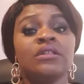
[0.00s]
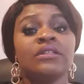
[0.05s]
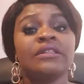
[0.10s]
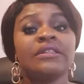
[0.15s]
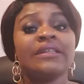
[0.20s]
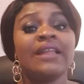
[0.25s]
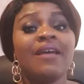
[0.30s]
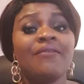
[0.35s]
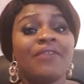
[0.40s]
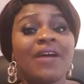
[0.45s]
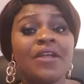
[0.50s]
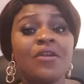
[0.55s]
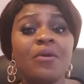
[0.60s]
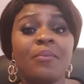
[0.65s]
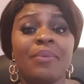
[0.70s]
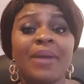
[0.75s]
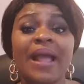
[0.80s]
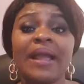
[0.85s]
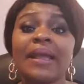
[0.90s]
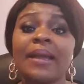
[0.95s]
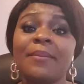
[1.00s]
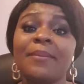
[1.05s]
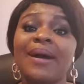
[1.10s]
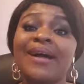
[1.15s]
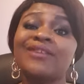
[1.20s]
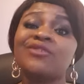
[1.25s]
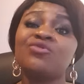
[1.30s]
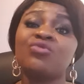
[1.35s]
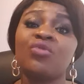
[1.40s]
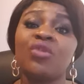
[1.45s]
Never you beg a
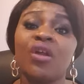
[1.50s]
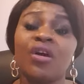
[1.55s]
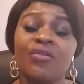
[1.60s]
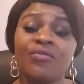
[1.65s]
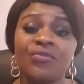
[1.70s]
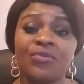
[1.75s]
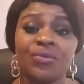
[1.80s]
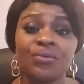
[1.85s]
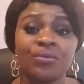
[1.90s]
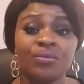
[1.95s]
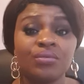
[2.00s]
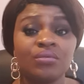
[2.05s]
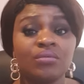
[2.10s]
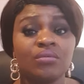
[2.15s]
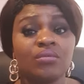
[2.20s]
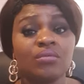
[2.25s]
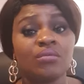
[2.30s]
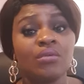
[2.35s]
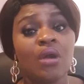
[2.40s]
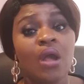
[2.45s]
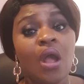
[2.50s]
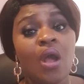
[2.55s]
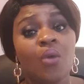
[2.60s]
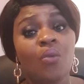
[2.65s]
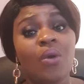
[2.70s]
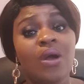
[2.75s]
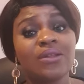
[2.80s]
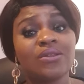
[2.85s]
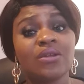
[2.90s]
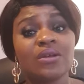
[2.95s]
man to love you.
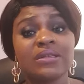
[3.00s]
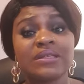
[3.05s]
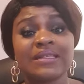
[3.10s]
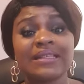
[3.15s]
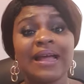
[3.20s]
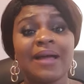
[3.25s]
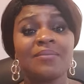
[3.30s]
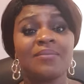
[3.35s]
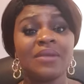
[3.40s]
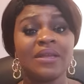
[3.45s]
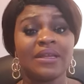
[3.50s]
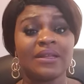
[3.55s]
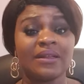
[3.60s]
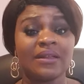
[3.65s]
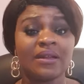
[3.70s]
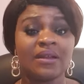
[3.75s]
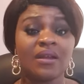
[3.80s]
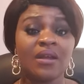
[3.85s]
What does that mean?